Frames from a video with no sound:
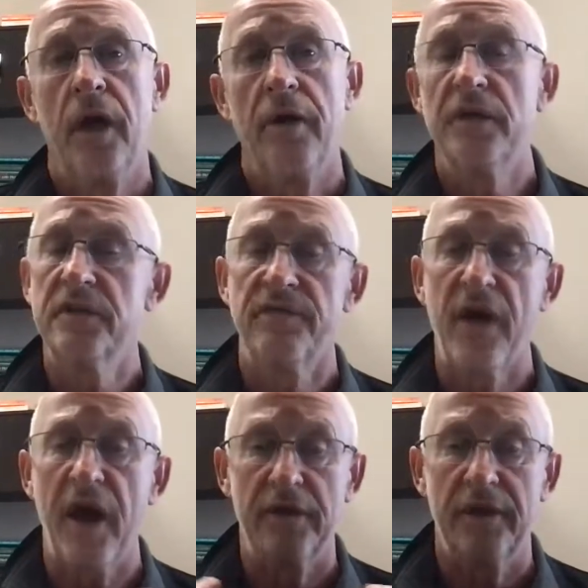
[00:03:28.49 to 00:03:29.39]
is the
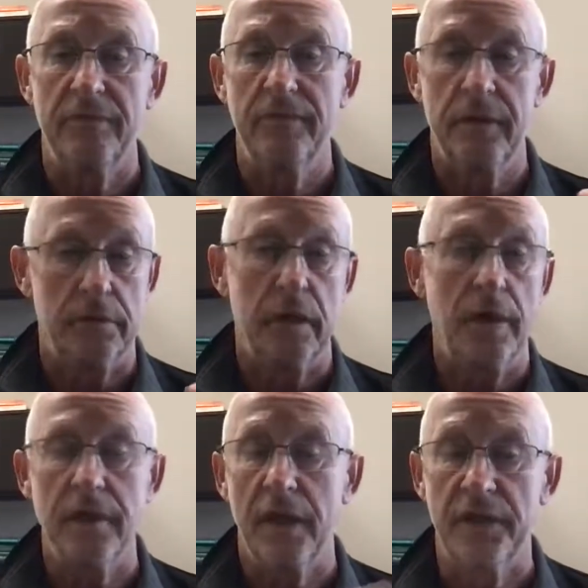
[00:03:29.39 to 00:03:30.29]
fact that
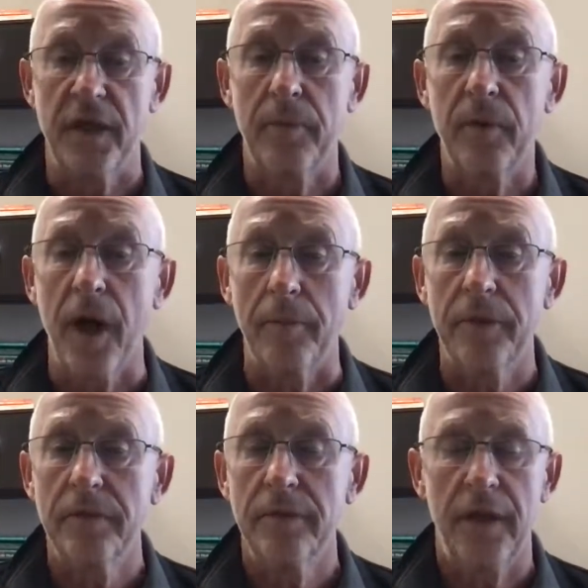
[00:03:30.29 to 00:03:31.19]
you got to take a prep.